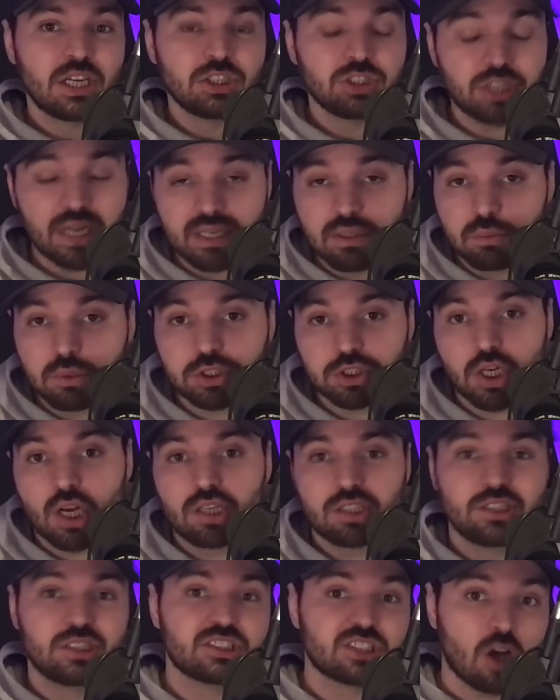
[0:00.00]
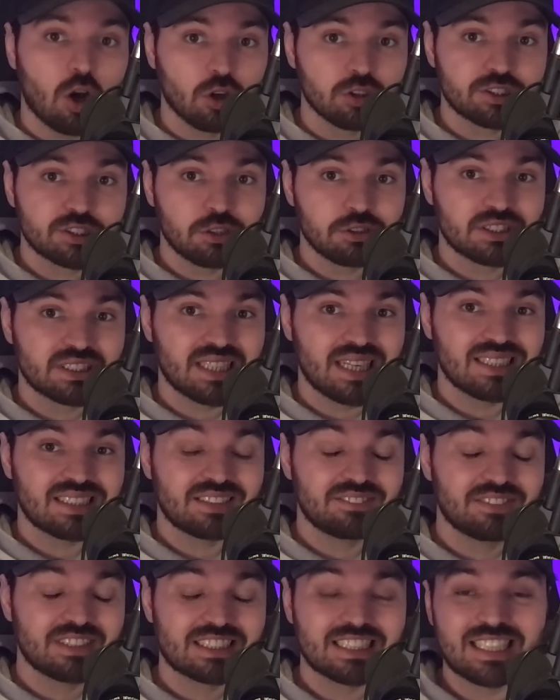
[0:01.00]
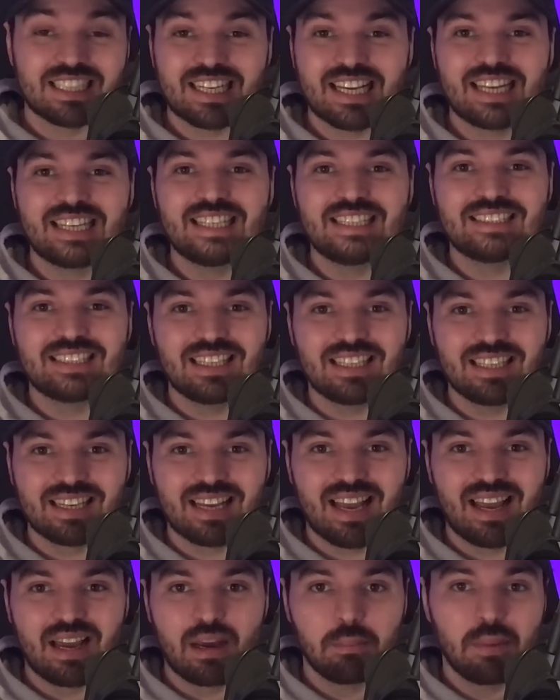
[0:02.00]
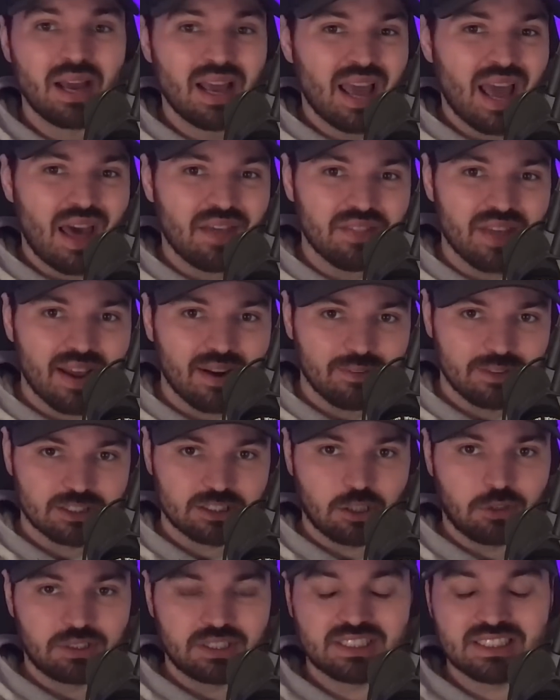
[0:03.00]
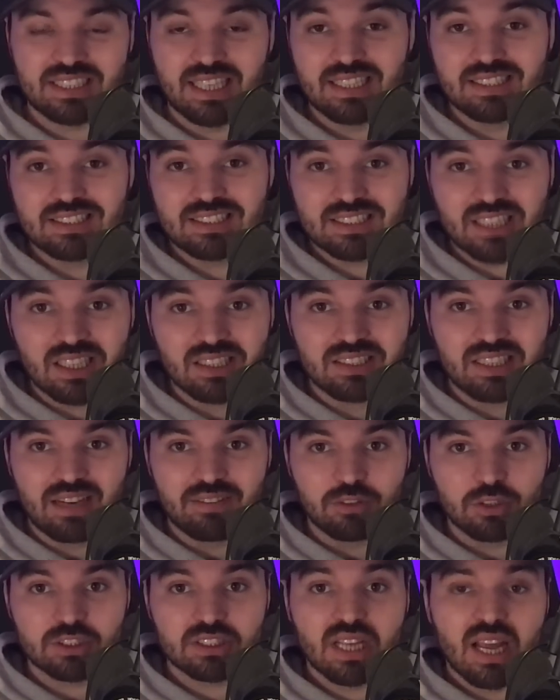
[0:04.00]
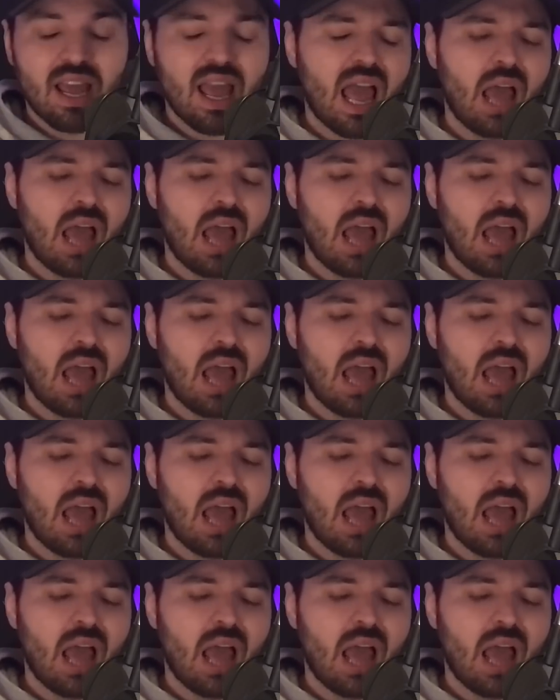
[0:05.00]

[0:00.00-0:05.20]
Jaden Rashada is also set to visit Kenny Dillingham and the Arizona State Sun Devils.